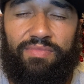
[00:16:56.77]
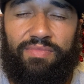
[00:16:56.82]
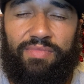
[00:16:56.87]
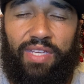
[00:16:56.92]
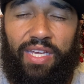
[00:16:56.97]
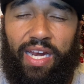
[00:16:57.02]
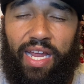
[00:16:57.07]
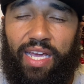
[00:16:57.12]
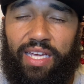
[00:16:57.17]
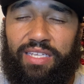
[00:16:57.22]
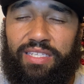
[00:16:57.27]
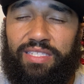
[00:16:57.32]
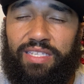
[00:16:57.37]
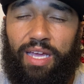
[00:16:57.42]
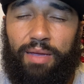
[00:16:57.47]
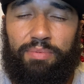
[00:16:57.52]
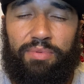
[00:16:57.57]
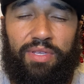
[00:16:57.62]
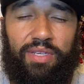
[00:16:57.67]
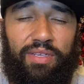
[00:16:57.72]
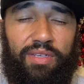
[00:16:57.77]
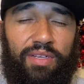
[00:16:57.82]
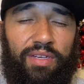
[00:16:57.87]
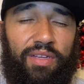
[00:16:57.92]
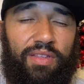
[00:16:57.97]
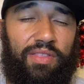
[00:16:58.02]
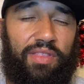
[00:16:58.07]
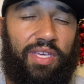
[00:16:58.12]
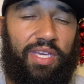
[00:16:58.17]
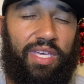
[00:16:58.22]
And I accept
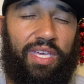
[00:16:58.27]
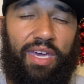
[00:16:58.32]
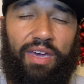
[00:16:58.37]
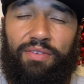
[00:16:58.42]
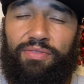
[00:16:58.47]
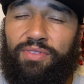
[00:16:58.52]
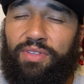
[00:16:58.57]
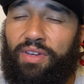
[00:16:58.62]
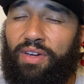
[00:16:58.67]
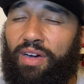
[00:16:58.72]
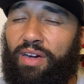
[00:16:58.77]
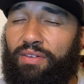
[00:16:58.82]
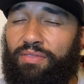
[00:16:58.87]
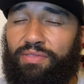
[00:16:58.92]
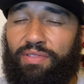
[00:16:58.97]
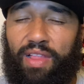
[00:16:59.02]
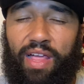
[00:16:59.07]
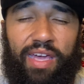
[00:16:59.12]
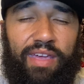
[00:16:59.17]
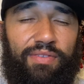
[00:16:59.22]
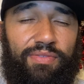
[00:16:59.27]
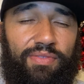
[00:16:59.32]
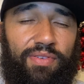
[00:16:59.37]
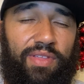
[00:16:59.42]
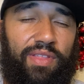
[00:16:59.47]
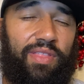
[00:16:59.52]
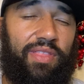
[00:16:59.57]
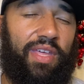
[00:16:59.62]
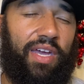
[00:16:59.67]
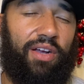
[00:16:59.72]
the gift of life
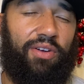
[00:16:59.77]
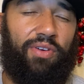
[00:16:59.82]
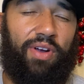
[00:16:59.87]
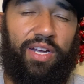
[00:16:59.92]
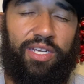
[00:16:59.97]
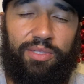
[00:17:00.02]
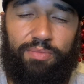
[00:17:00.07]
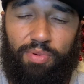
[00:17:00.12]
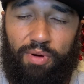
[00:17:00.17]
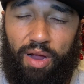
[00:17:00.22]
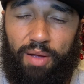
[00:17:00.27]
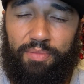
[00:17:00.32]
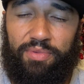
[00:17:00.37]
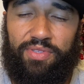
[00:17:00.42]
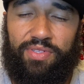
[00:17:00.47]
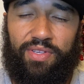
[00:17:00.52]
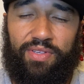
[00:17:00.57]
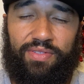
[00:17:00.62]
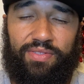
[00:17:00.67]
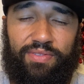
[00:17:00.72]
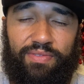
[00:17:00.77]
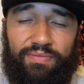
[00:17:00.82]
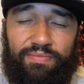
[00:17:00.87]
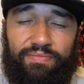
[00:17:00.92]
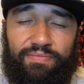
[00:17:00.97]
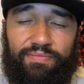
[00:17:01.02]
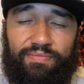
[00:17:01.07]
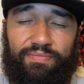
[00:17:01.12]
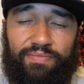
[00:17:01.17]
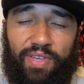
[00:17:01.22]
that Christ promises
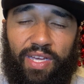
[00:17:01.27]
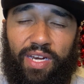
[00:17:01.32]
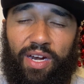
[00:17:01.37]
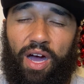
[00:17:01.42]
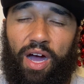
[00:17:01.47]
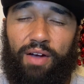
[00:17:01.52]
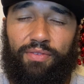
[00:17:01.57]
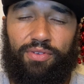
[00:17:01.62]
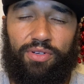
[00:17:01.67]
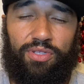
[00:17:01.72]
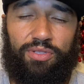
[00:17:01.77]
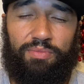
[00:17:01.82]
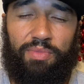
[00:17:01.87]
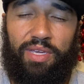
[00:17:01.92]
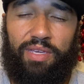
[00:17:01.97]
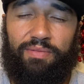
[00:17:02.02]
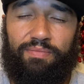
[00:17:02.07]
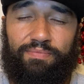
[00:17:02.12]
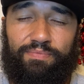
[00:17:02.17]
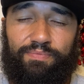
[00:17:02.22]
and offers me.